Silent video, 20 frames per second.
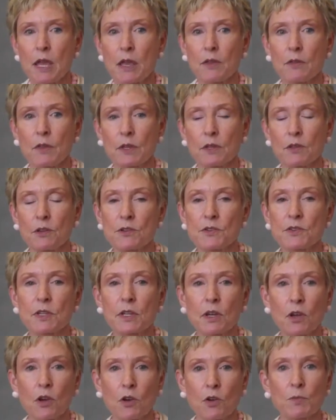the
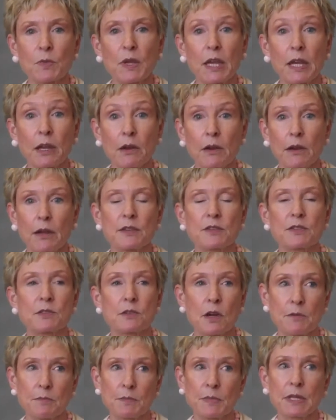nursing home care has
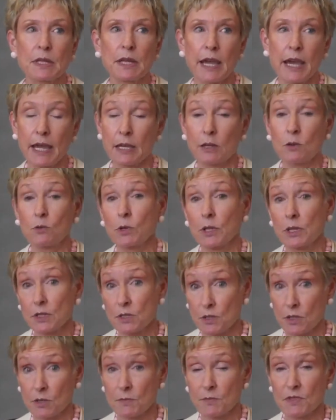not been adequate in
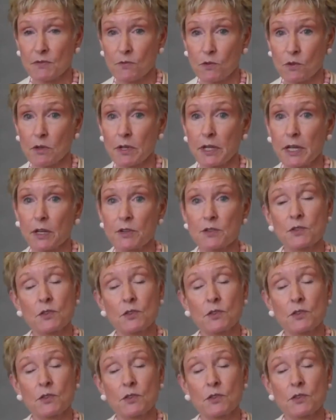terms of oral care.